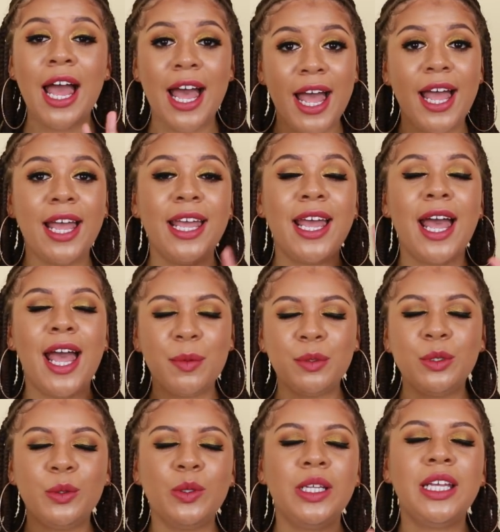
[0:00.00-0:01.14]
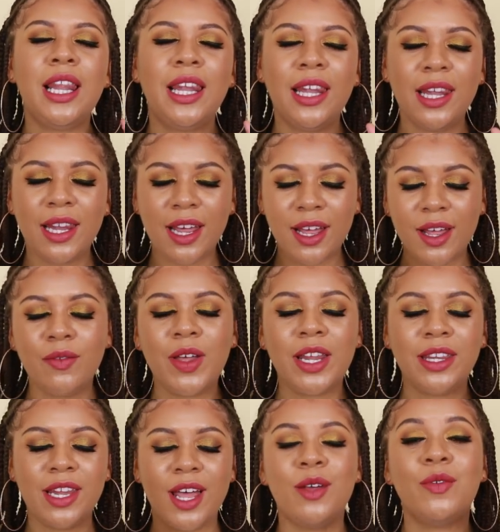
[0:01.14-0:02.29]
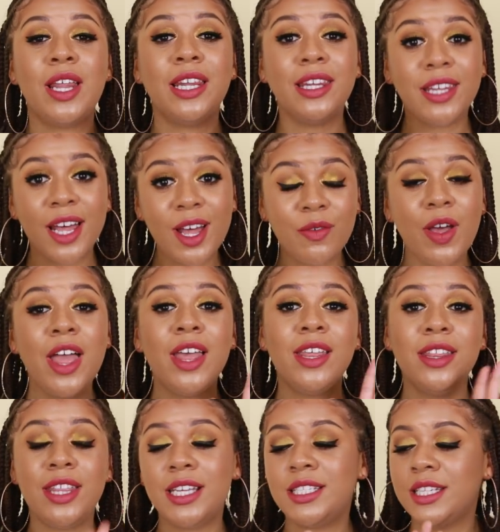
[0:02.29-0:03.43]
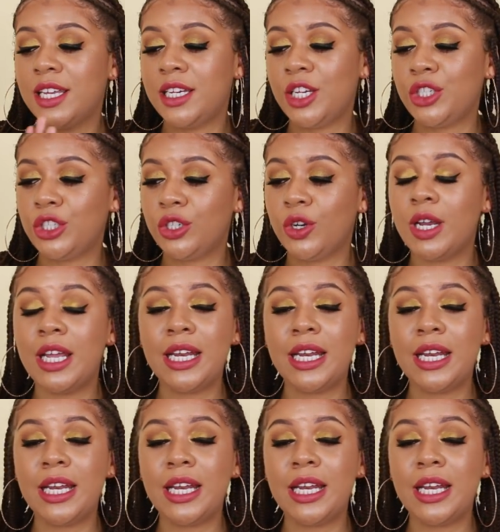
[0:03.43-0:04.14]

I absolutely love, love, love this conditioner.